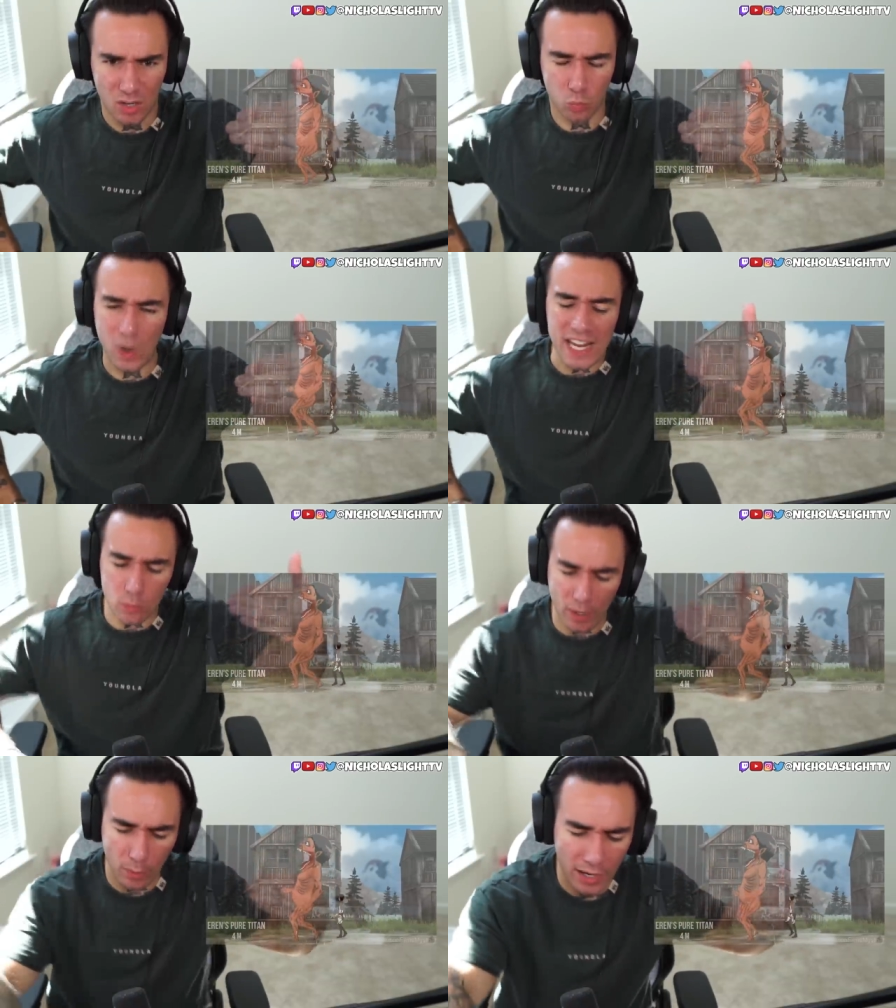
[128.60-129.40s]
Wait,
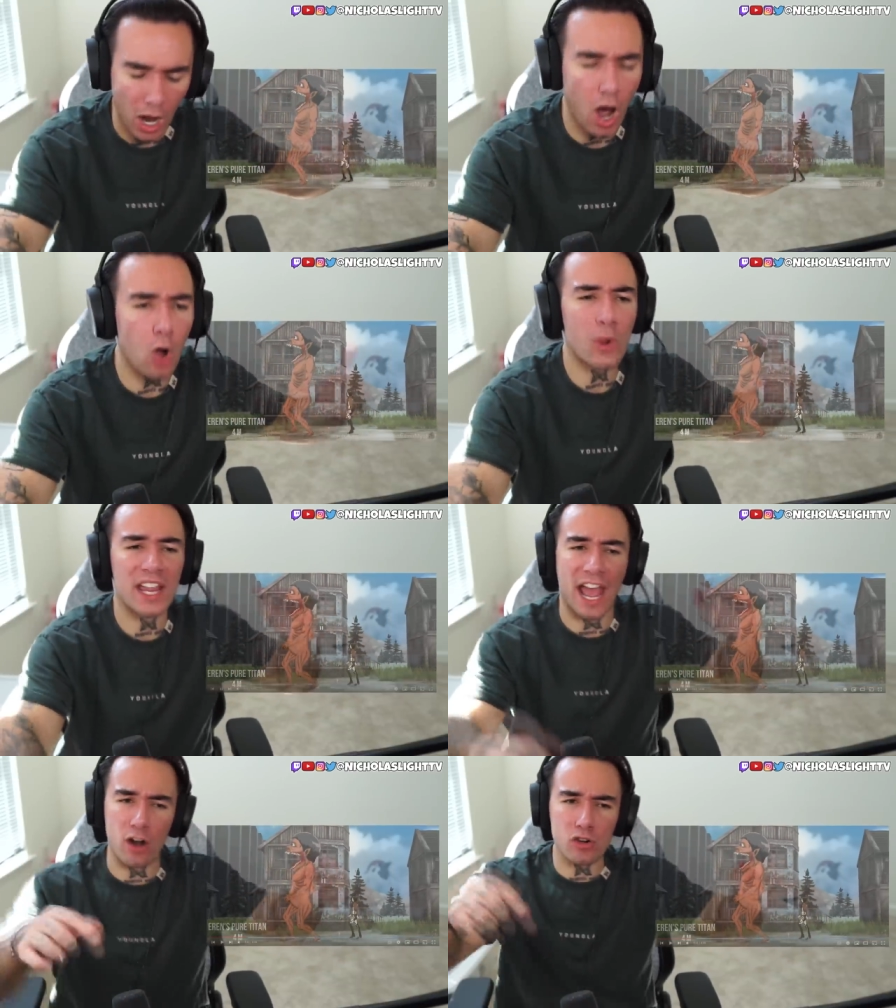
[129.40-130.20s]
wait, wait. Oh,
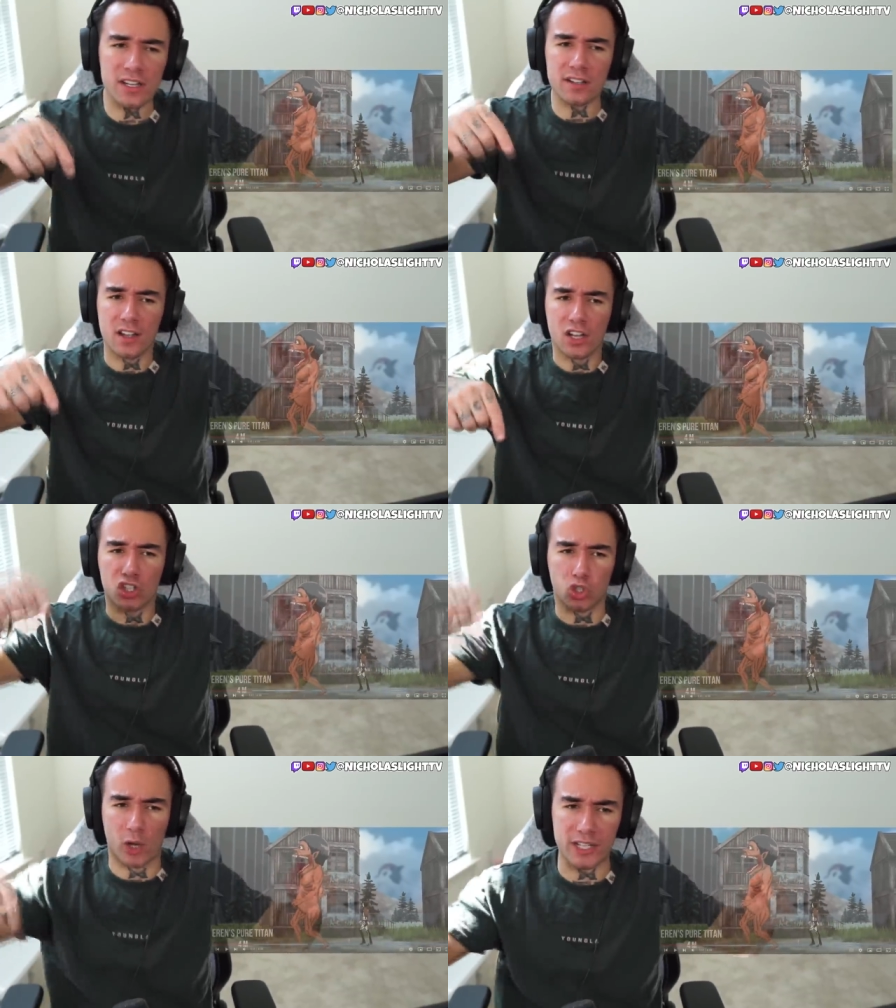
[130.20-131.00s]
wait. Eren
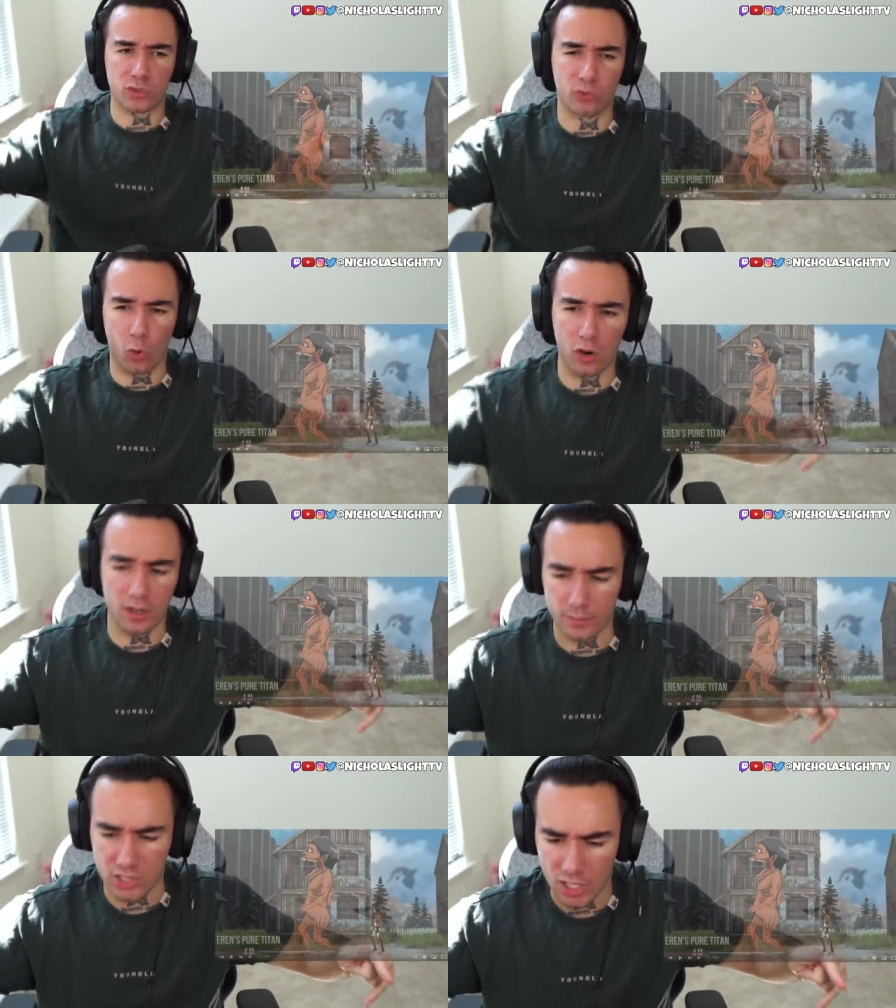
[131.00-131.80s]

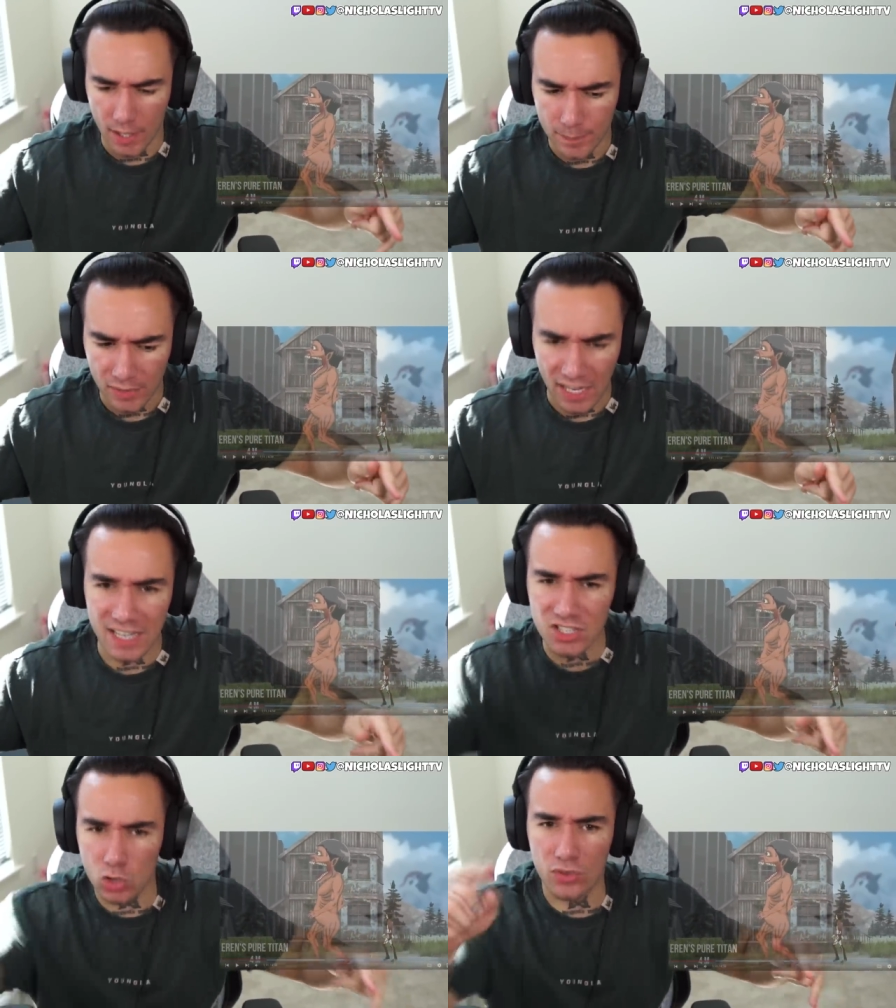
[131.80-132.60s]
transformed
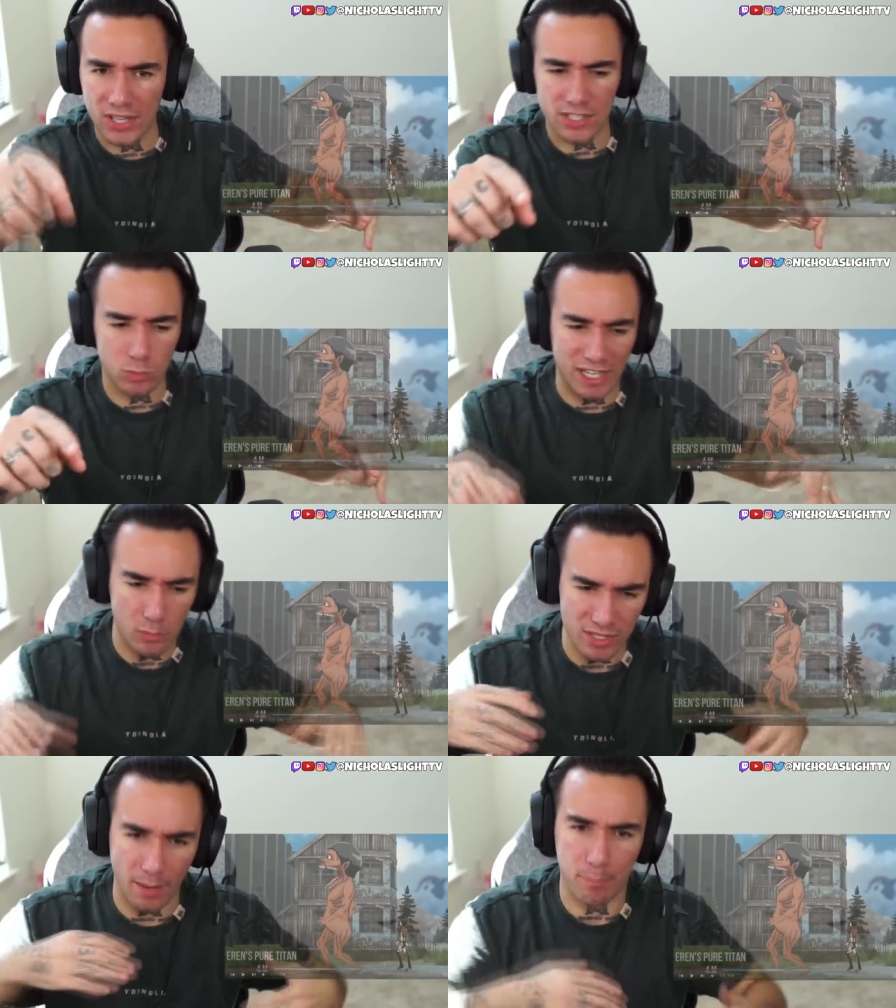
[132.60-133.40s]
into this when he
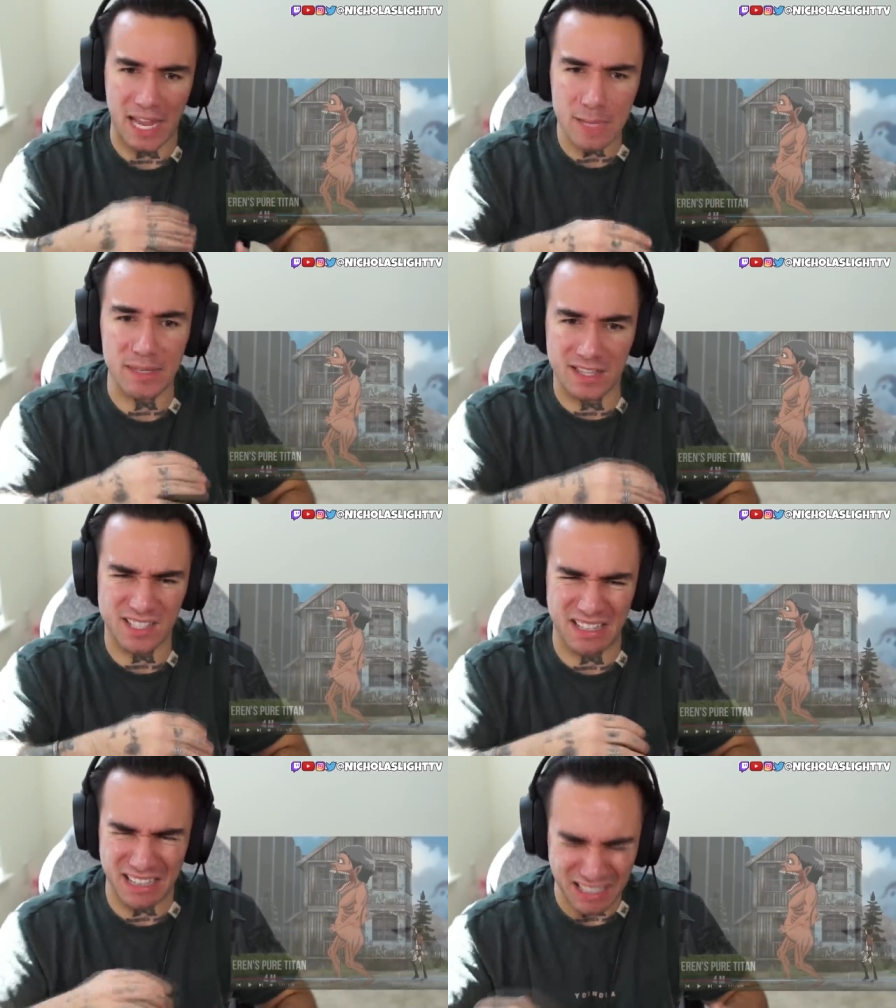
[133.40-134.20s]
was a baby.
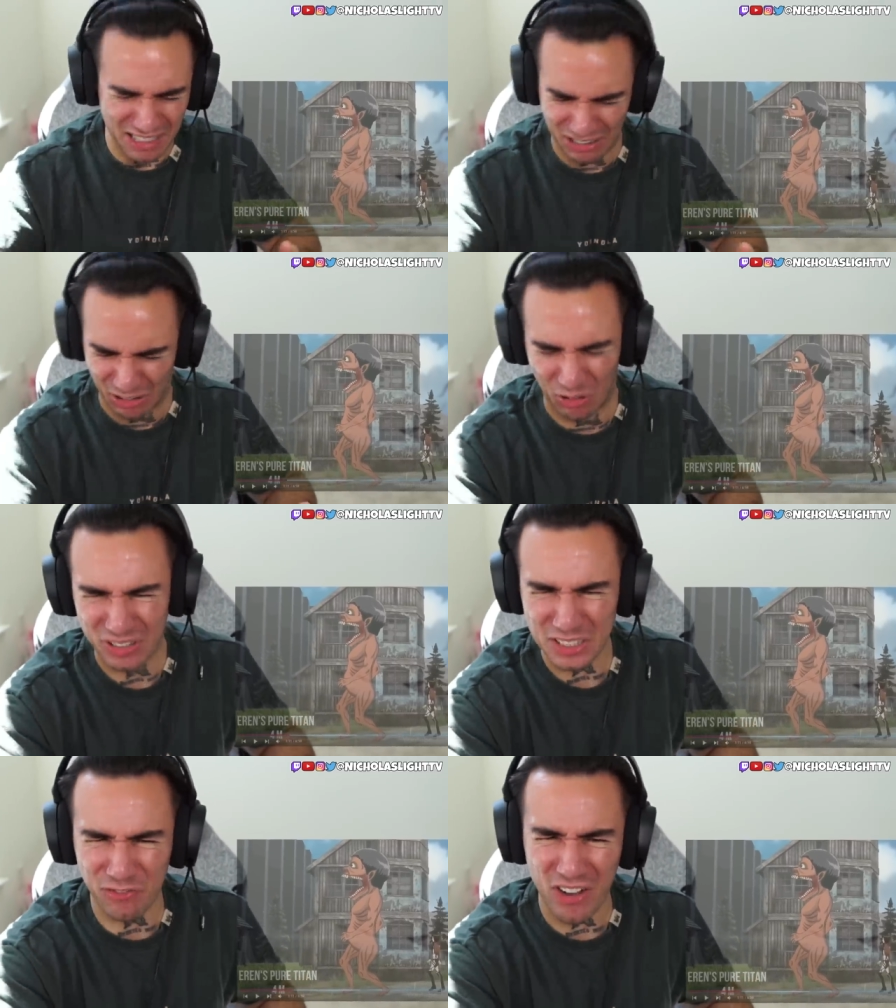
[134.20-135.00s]
This. Oh,
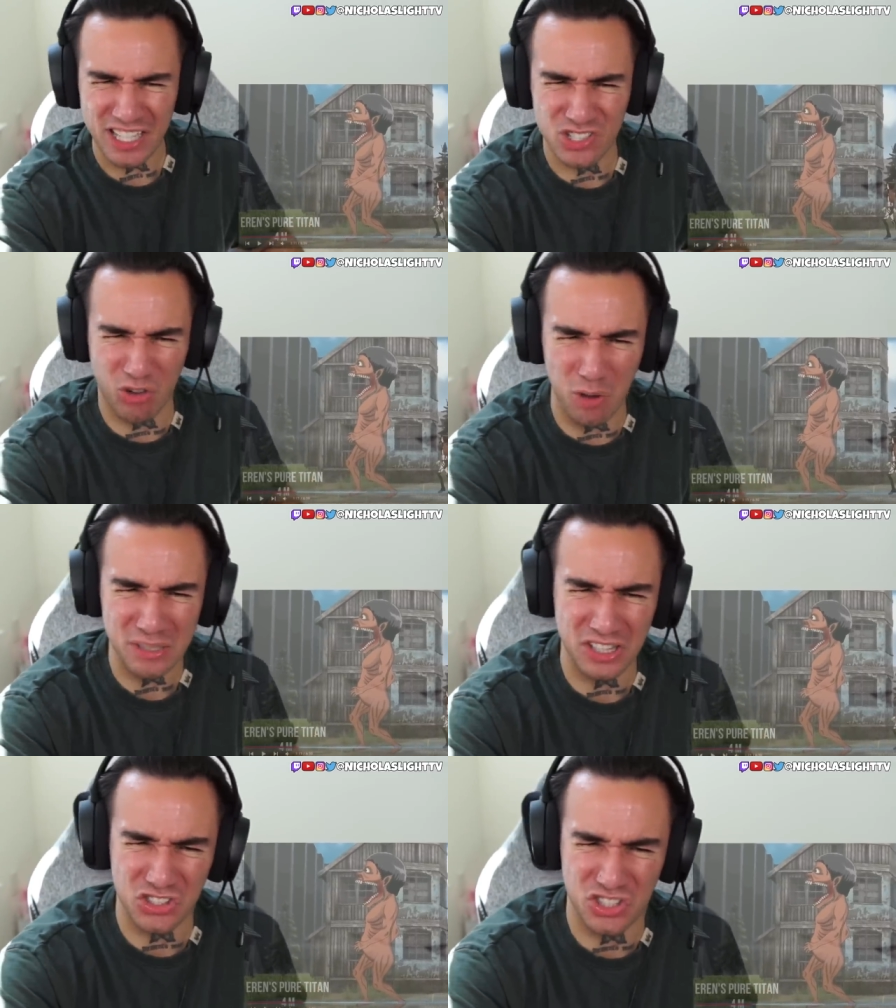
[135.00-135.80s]
what the fuck is wrong
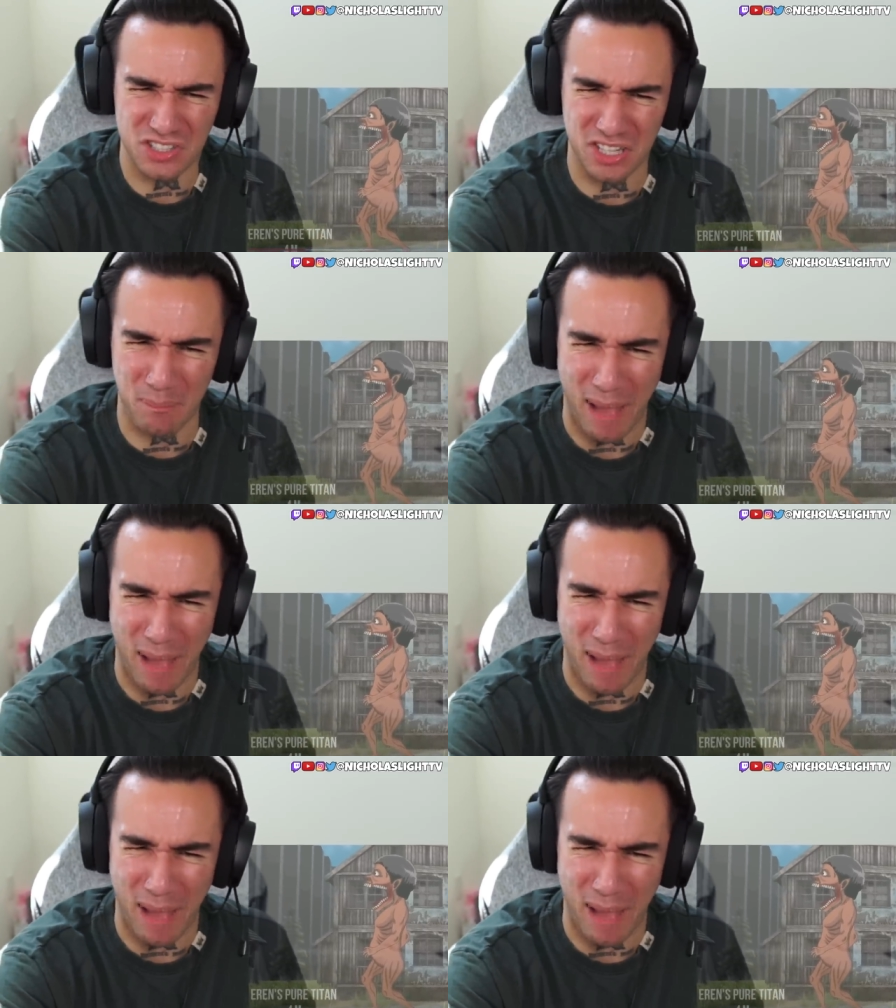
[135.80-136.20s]
with the the